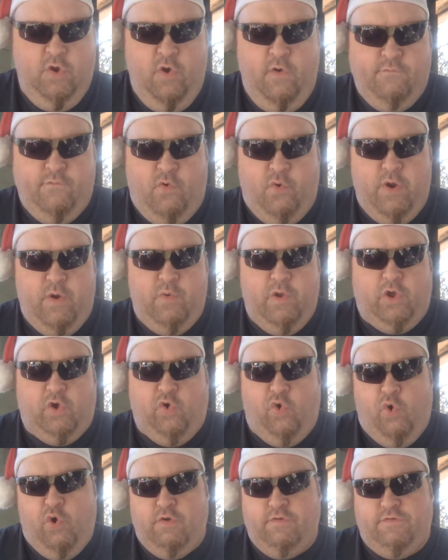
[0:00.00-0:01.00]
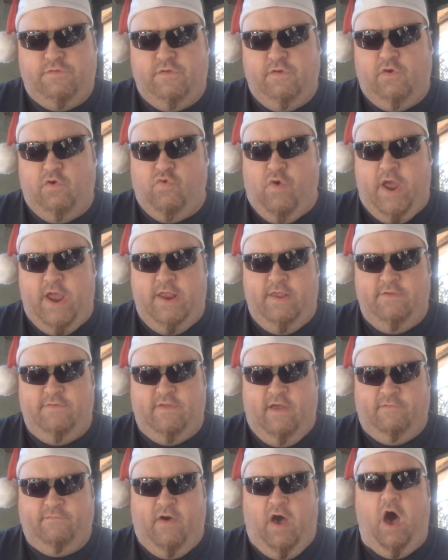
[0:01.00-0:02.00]
for it records the
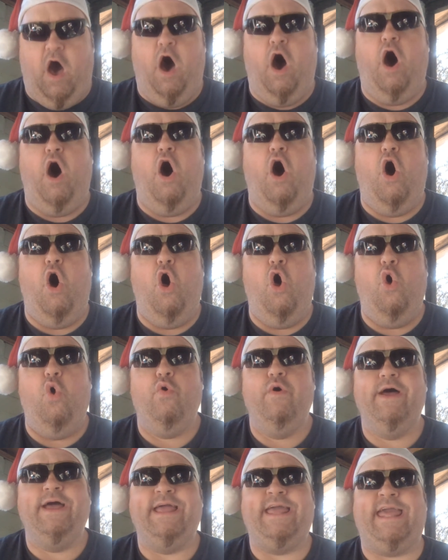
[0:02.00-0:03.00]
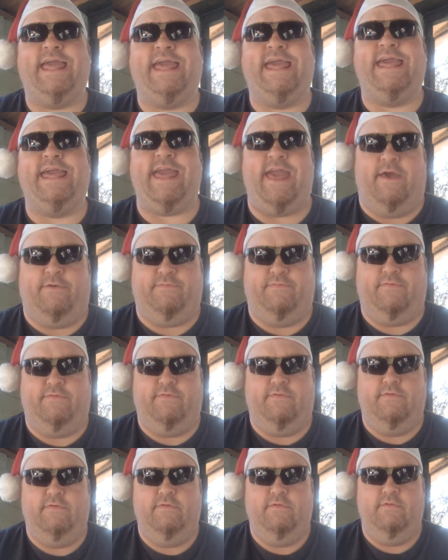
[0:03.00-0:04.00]
greatest of all
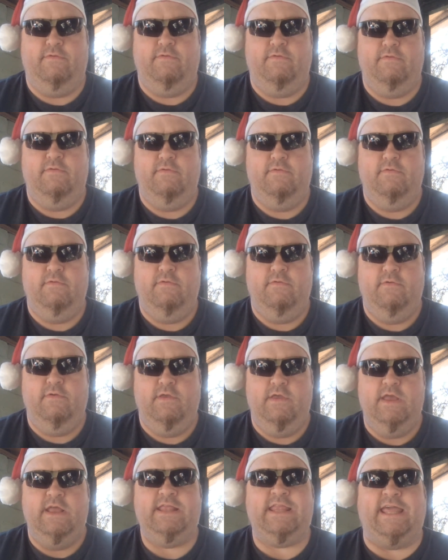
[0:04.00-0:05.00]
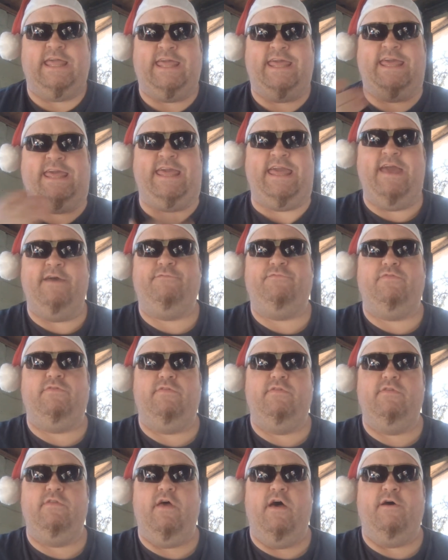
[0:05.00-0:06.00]
gifts, the gift
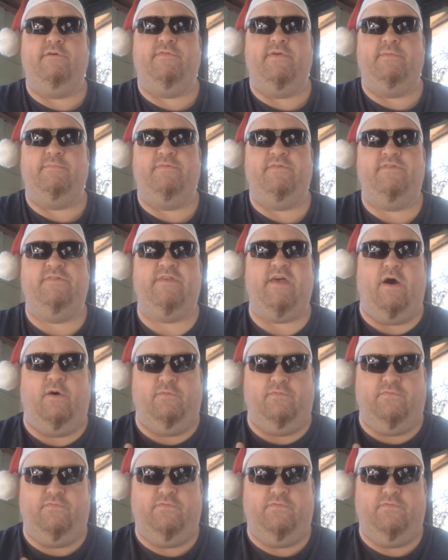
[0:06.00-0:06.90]
of Himself,